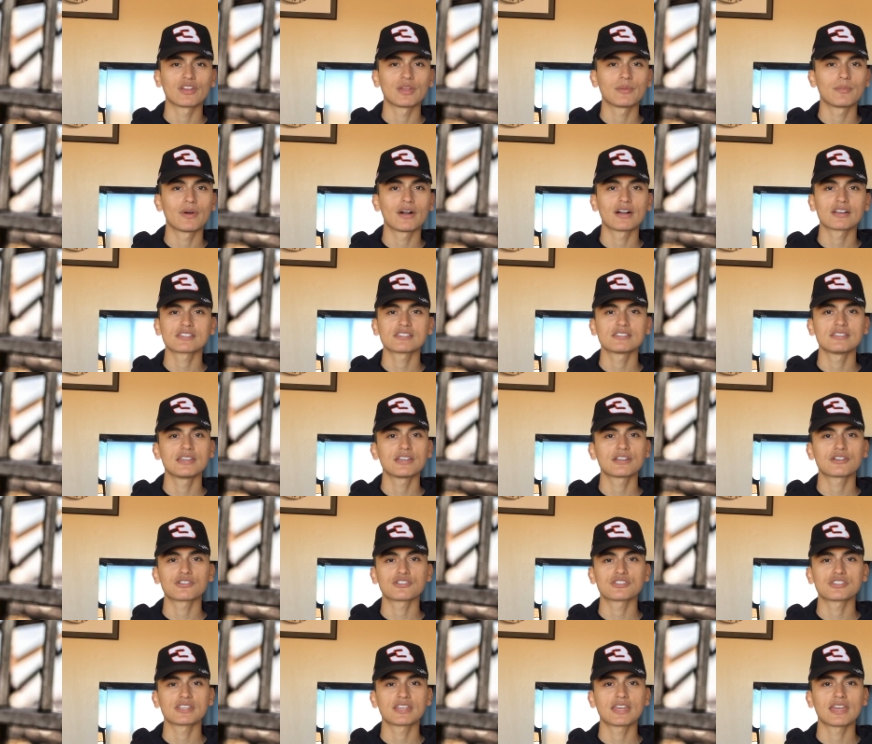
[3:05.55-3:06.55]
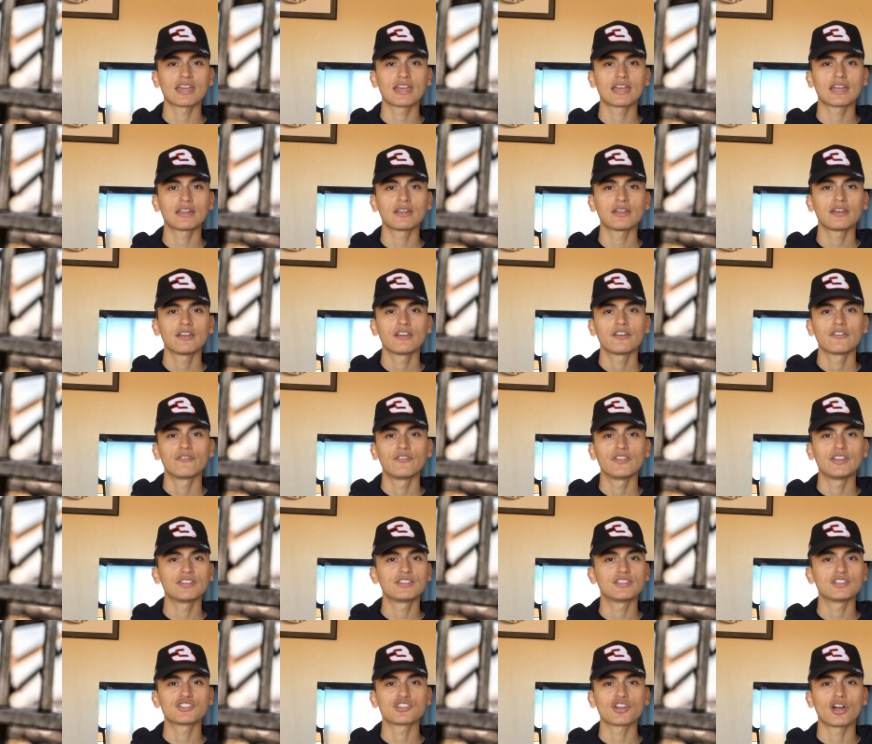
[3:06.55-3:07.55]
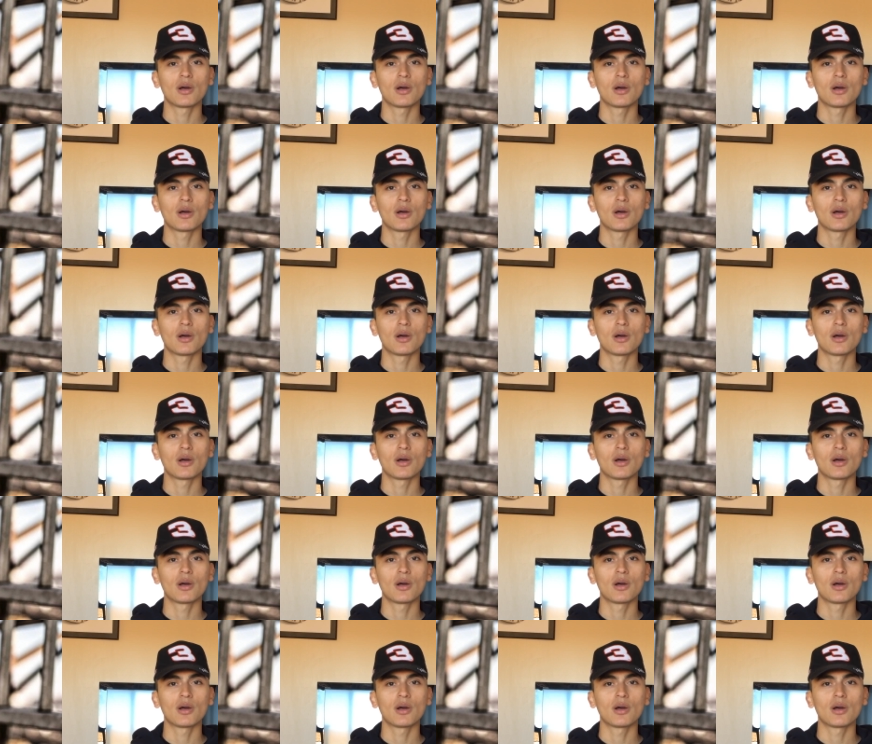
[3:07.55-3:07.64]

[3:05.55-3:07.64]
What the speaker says: Reebok sneakers again, vintage